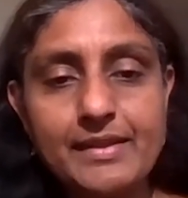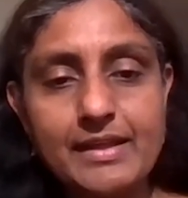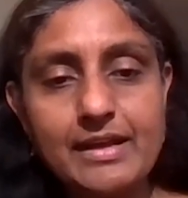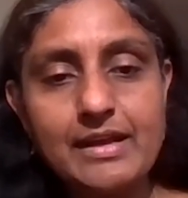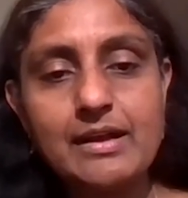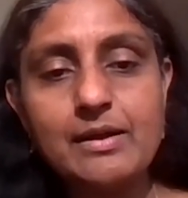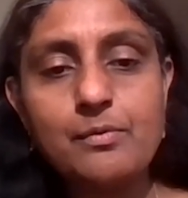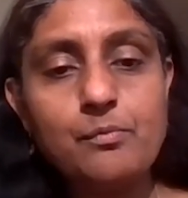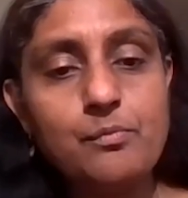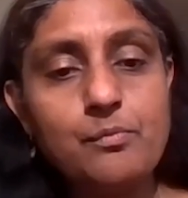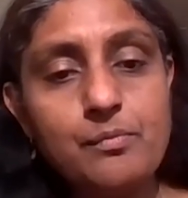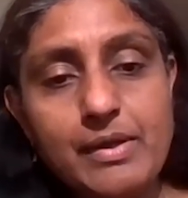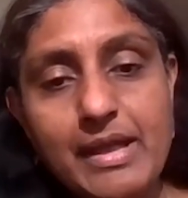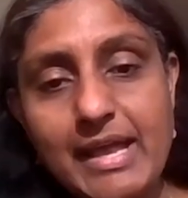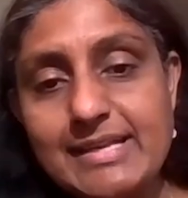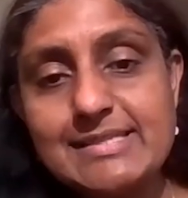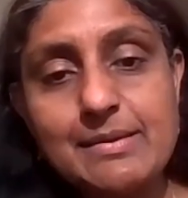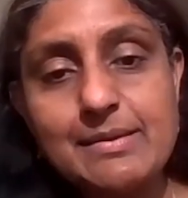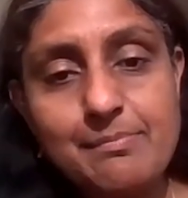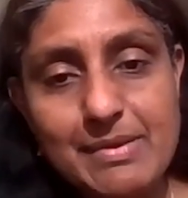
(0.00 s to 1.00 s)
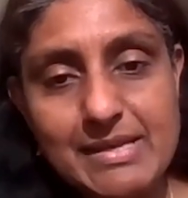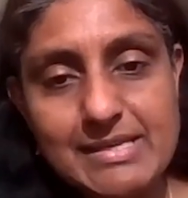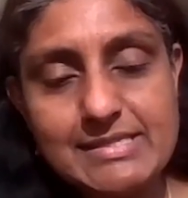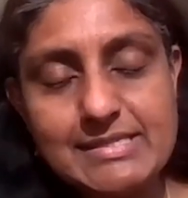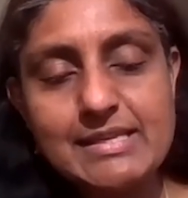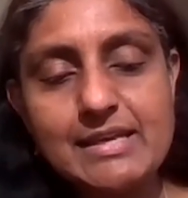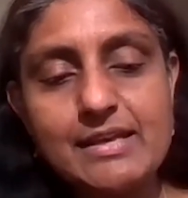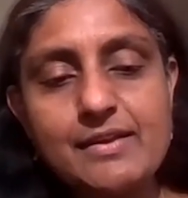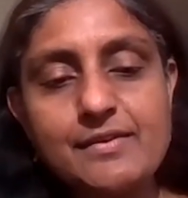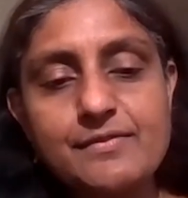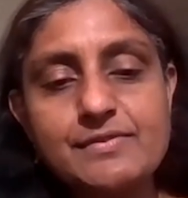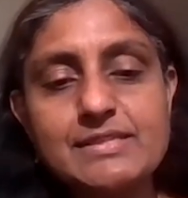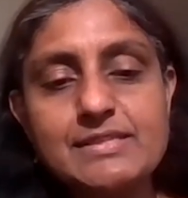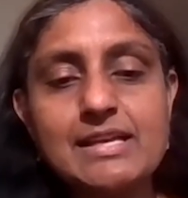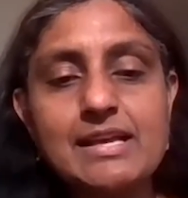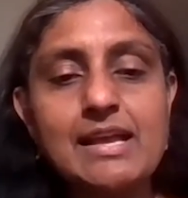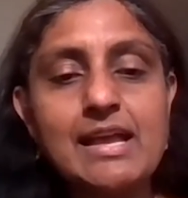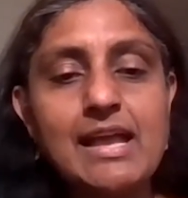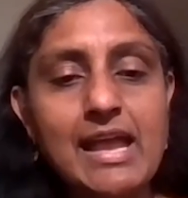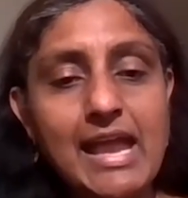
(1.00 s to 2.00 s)
SMB CIFS,
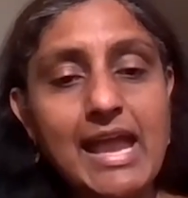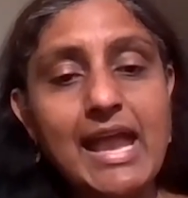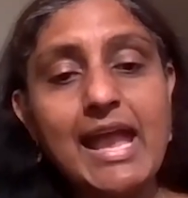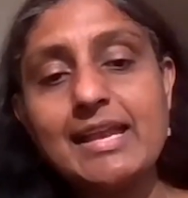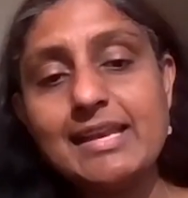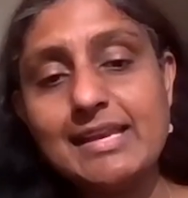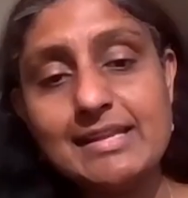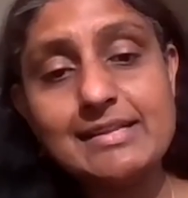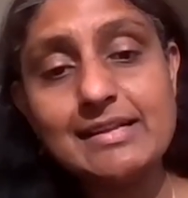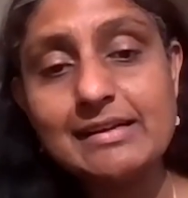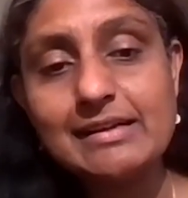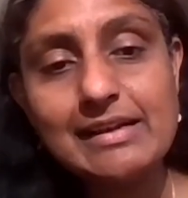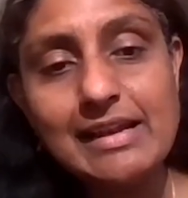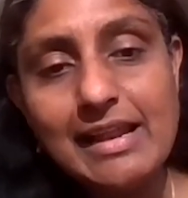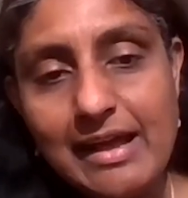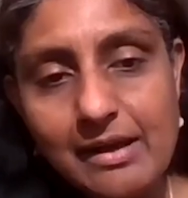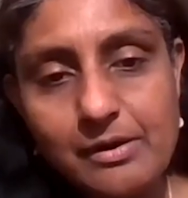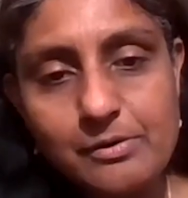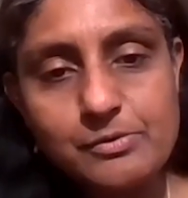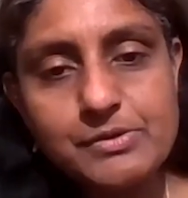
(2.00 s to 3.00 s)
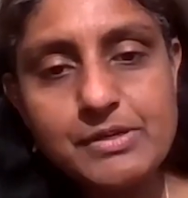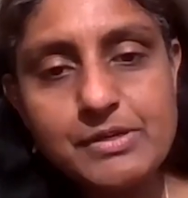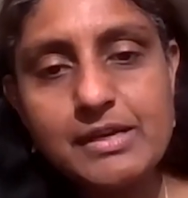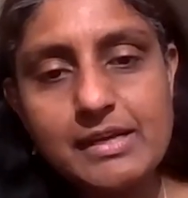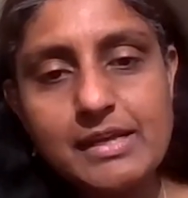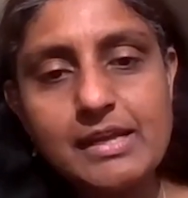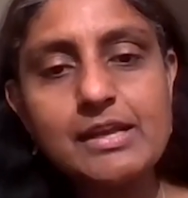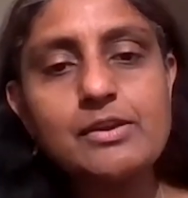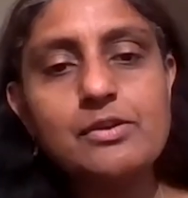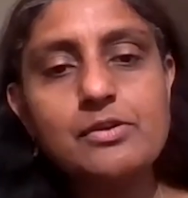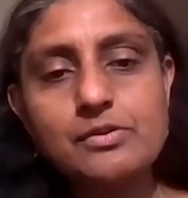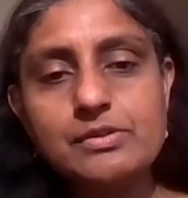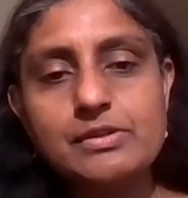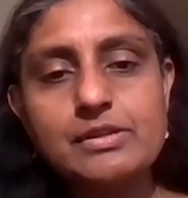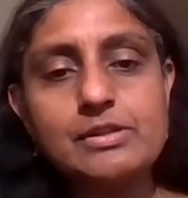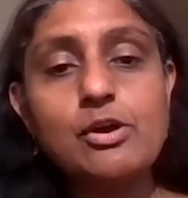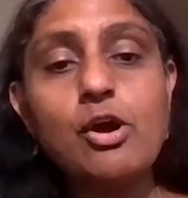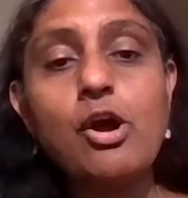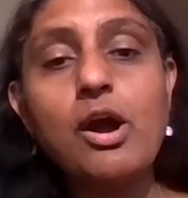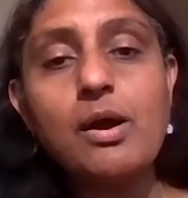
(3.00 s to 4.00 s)
and in the cloud,
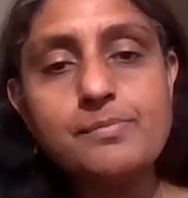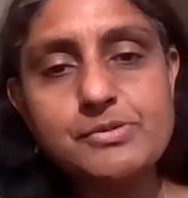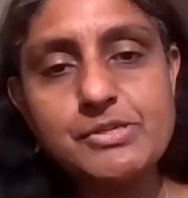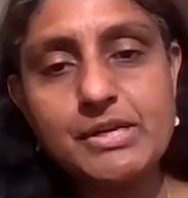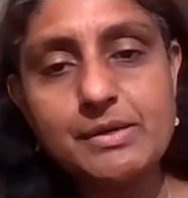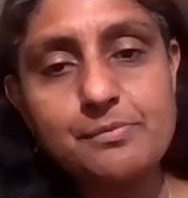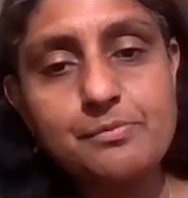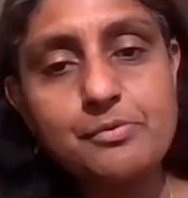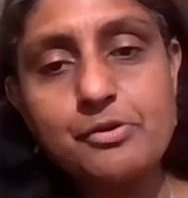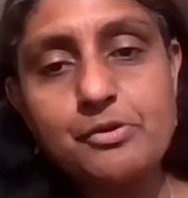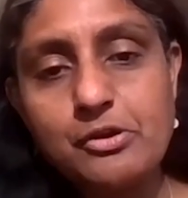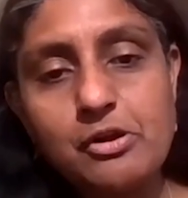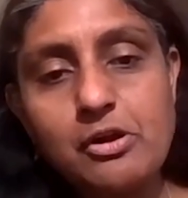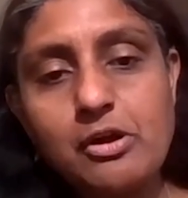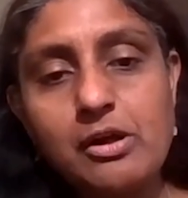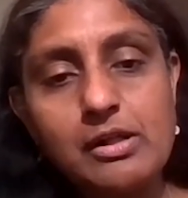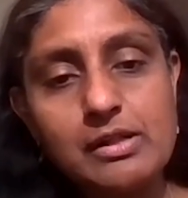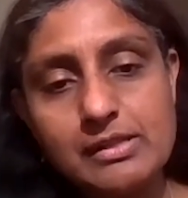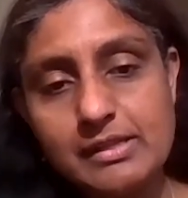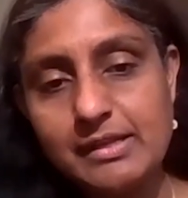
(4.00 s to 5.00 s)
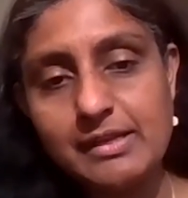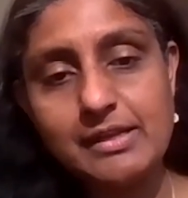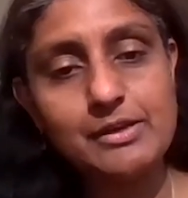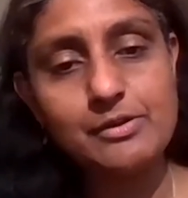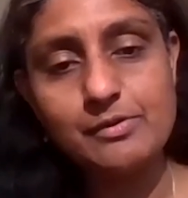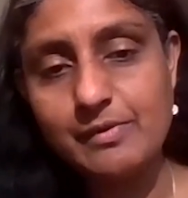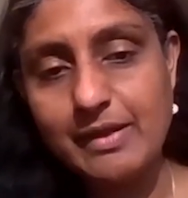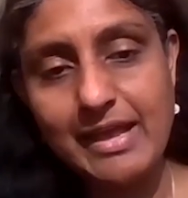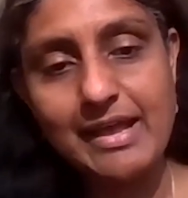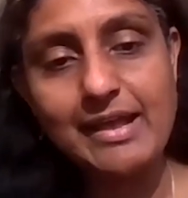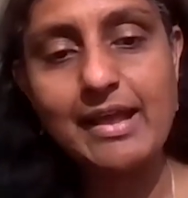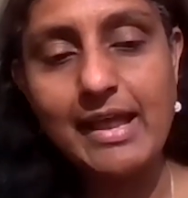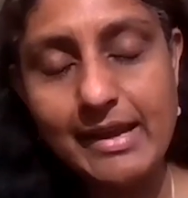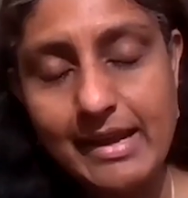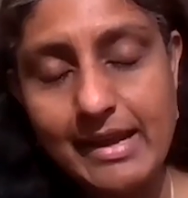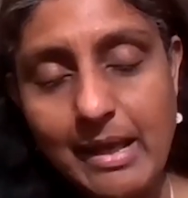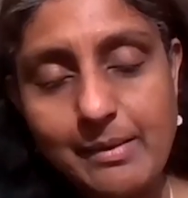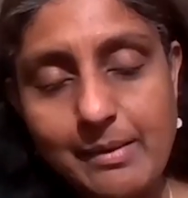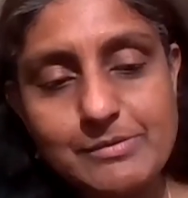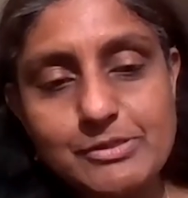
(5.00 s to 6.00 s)
the object protocol,
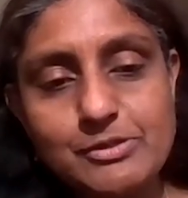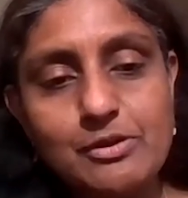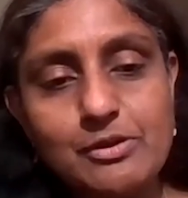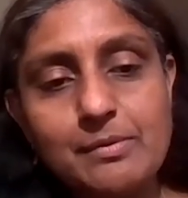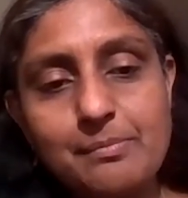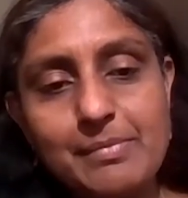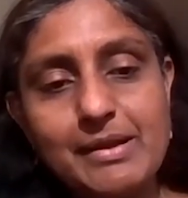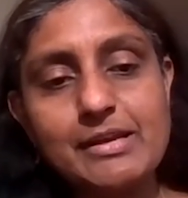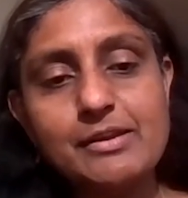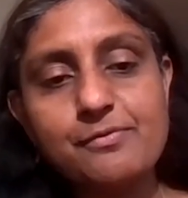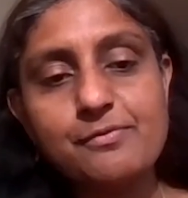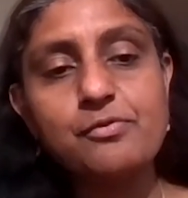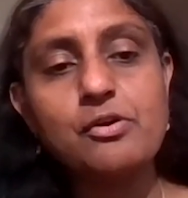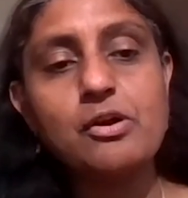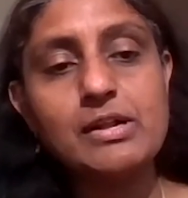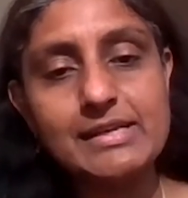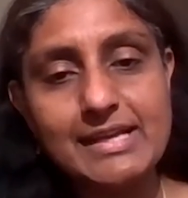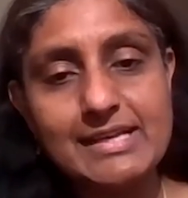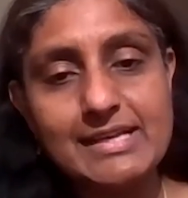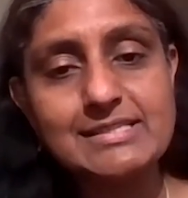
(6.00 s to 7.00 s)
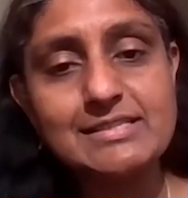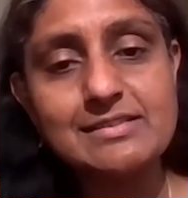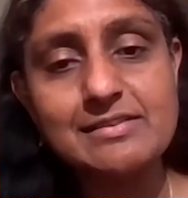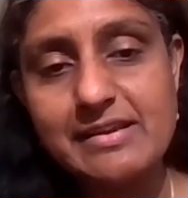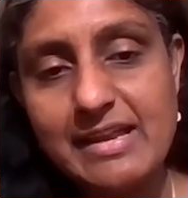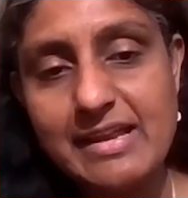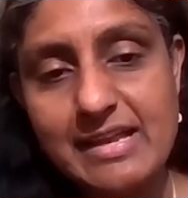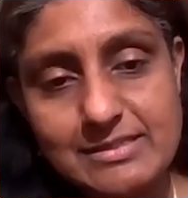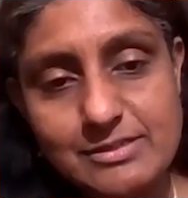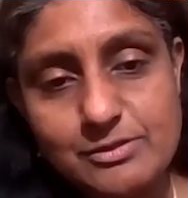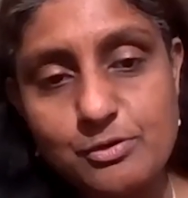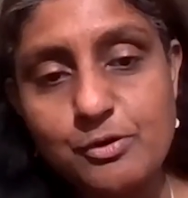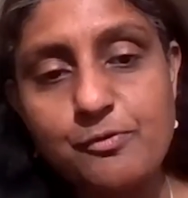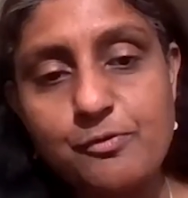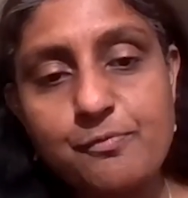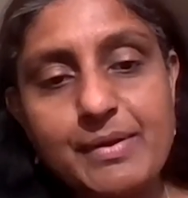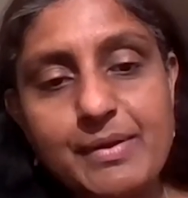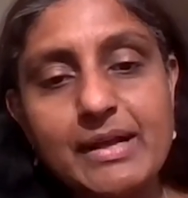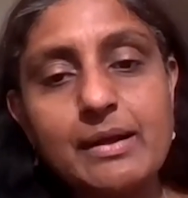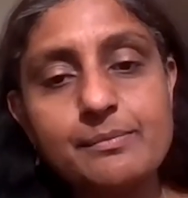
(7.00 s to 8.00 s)
and Amazon by default, S3 has sort
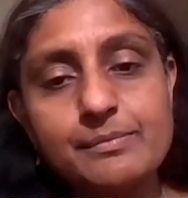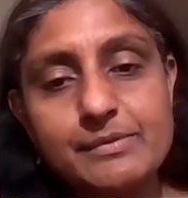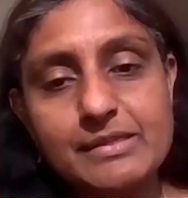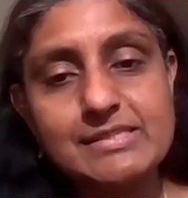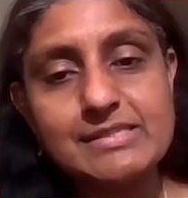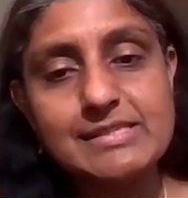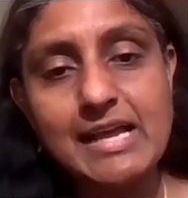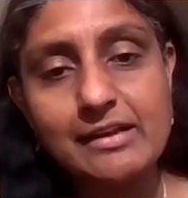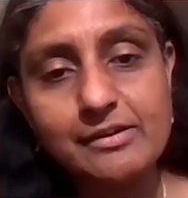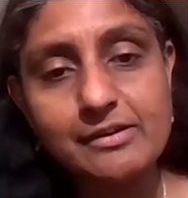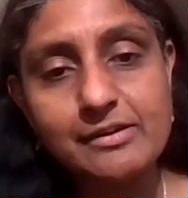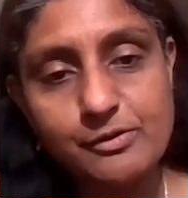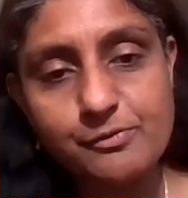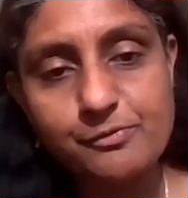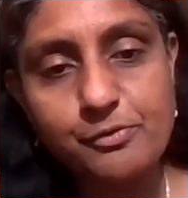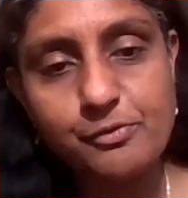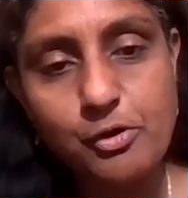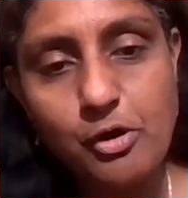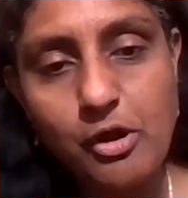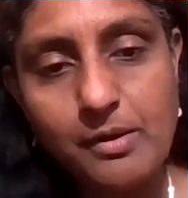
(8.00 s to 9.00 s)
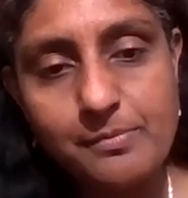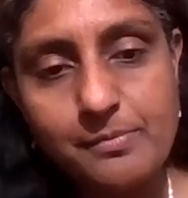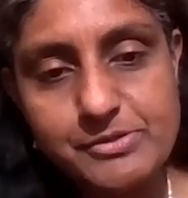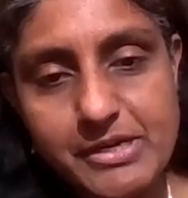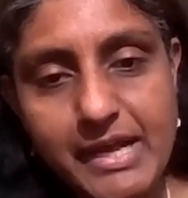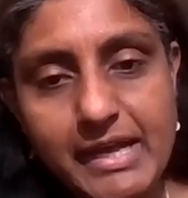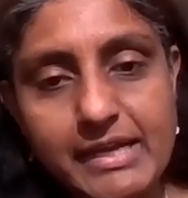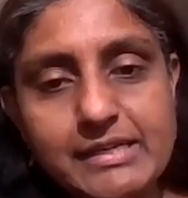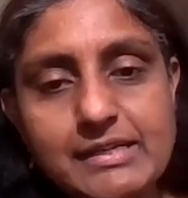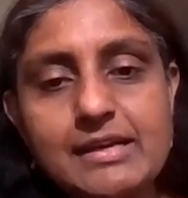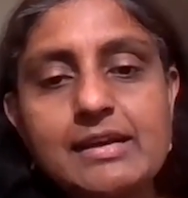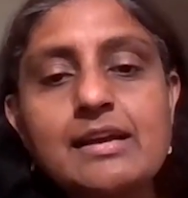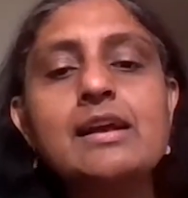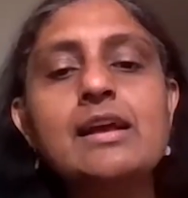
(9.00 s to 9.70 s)
of become the standard for object.